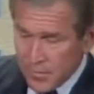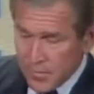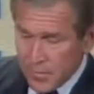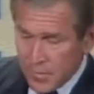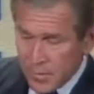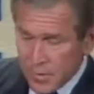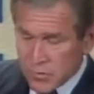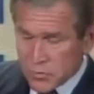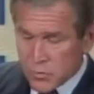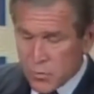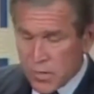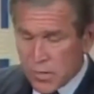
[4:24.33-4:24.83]

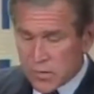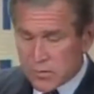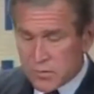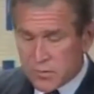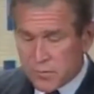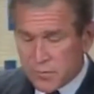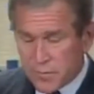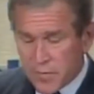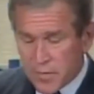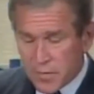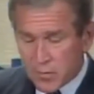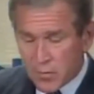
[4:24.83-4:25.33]
as well as the
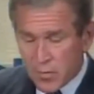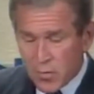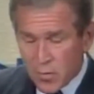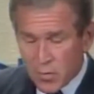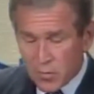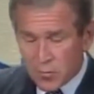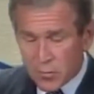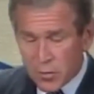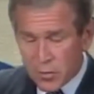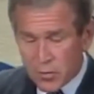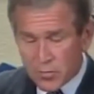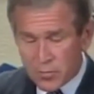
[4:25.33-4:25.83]
federal
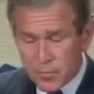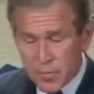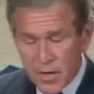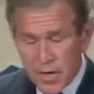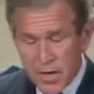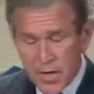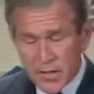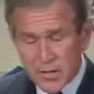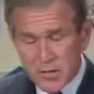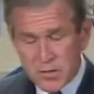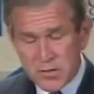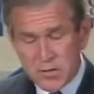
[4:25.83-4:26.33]
home loan
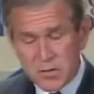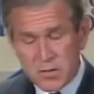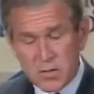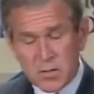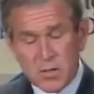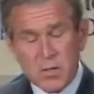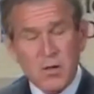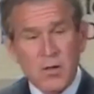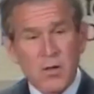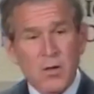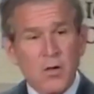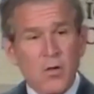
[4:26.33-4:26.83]
banks,
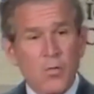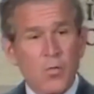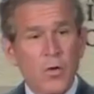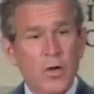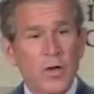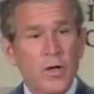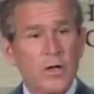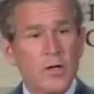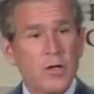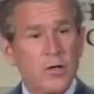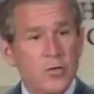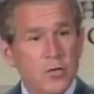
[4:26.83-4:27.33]

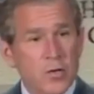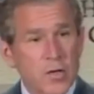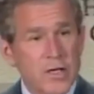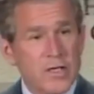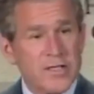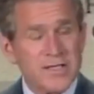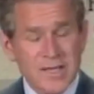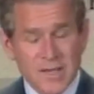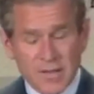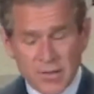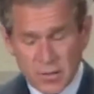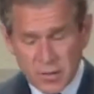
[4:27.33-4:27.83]
will
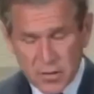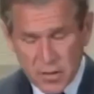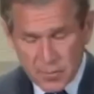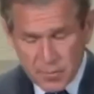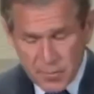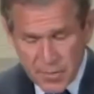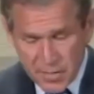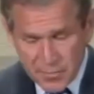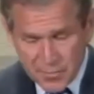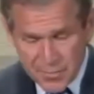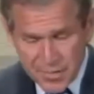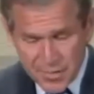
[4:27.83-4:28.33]
increase their
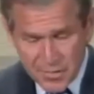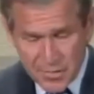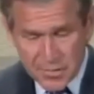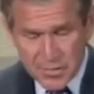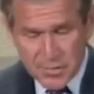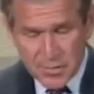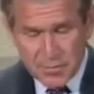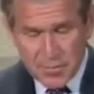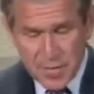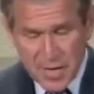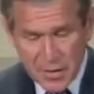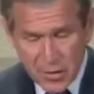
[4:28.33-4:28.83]
commitment
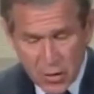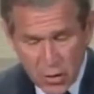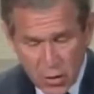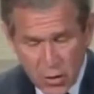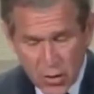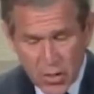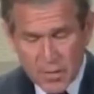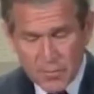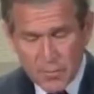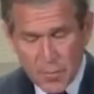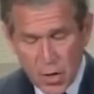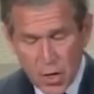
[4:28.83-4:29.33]
to
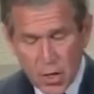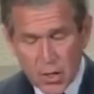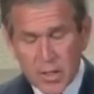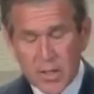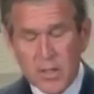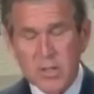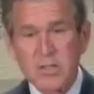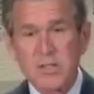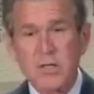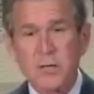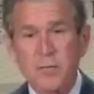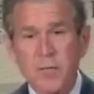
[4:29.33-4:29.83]
minority
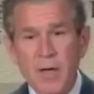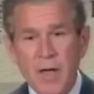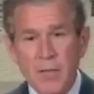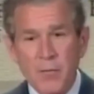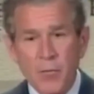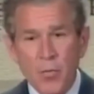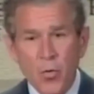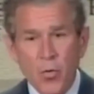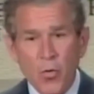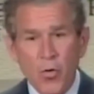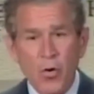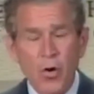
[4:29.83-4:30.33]
markets by
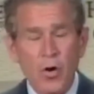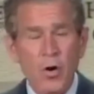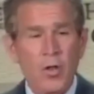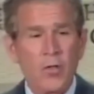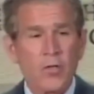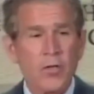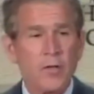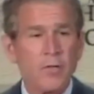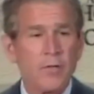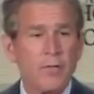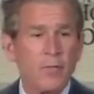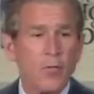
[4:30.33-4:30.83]
more
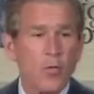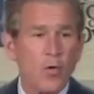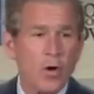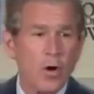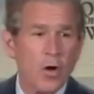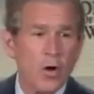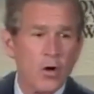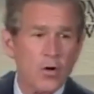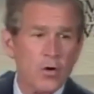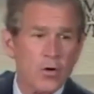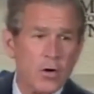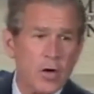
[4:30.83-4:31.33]
than
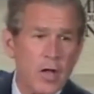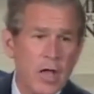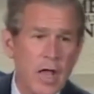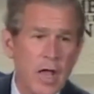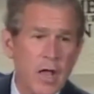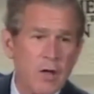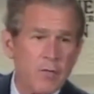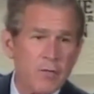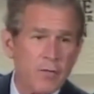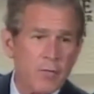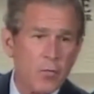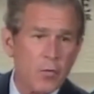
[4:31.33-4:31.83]

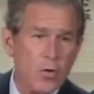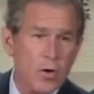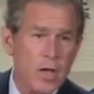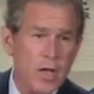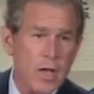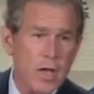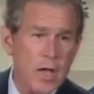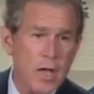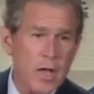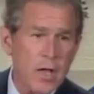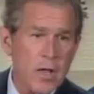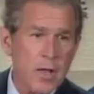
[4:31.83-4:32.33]

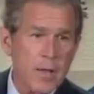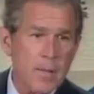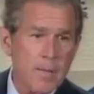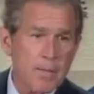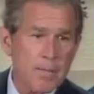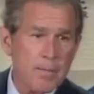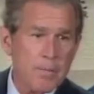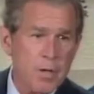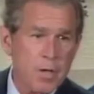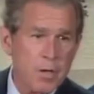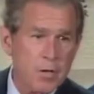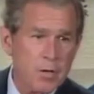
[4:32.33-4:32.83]
$440
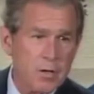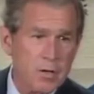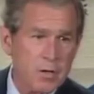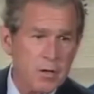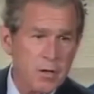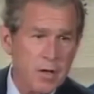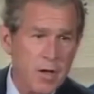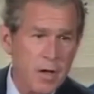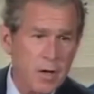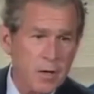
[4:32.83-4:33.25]
billion.